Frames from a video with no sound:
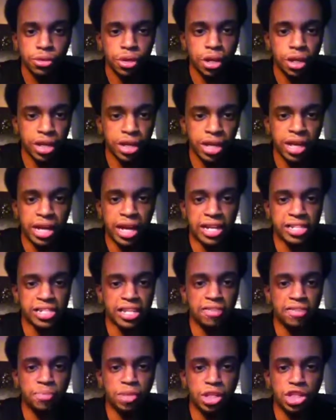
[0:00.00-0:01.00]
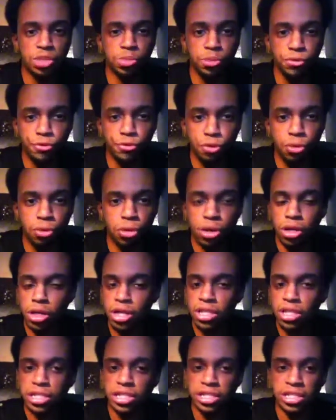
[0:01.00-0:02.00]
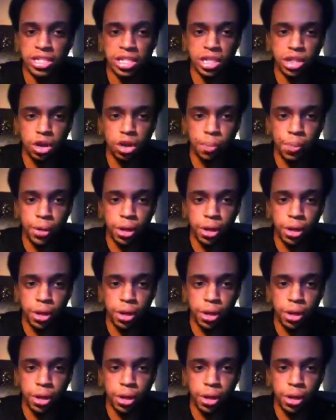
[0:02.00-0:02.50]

again, as I've mentioned before, single